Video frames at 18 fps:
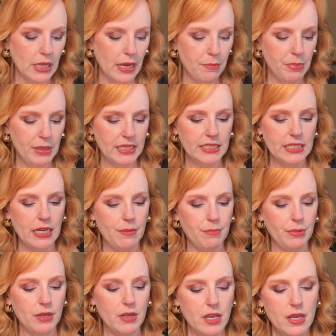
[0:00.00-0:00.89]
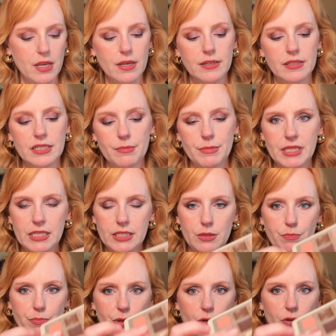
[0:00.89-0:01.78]
I picked up some of
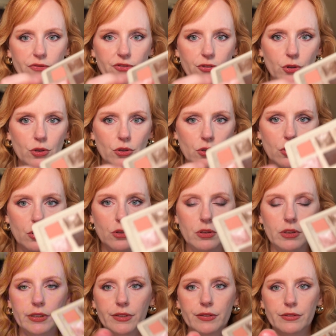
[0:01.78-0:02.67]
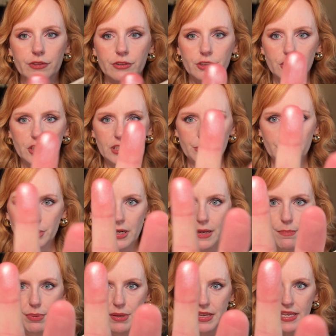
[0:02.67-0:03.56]
this beautiful
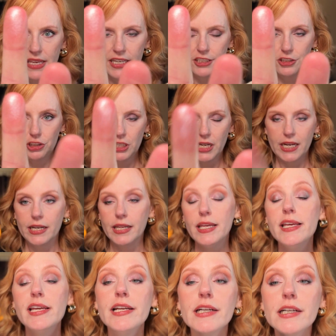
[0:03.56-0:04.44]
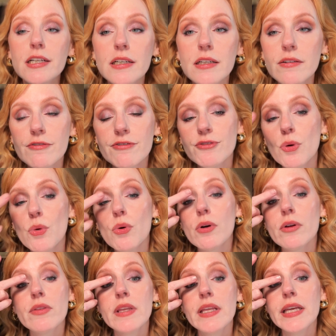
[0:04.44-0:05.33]
shimmery pink shade here
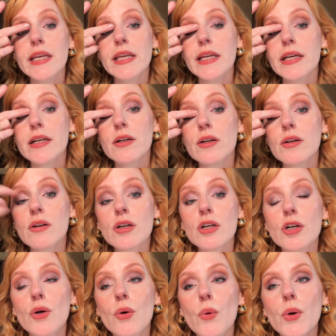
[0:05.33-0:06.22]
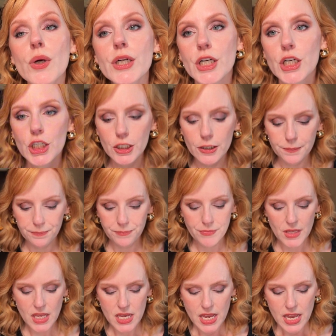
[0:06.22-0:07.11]
for the inner corner.
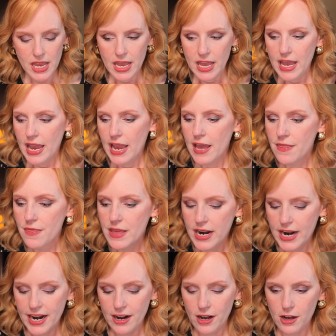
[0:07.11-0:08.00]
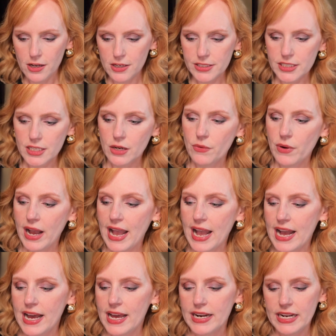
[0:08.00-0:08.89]
And then I also
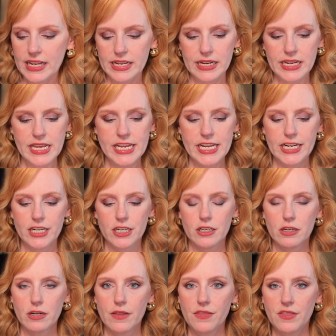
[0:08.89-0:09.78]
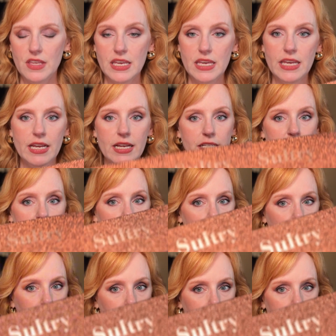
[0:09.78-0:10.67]
had in here the
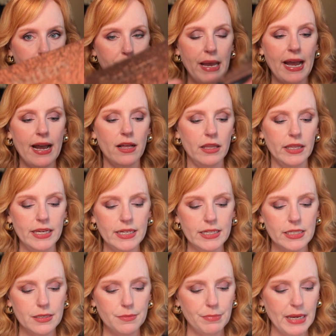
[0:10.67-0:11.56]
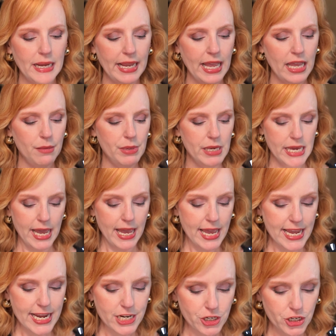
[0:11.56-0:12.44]
Sultry palette by
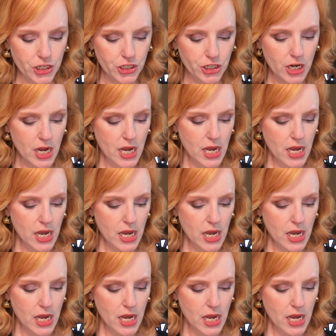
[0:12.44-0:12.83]
ABH.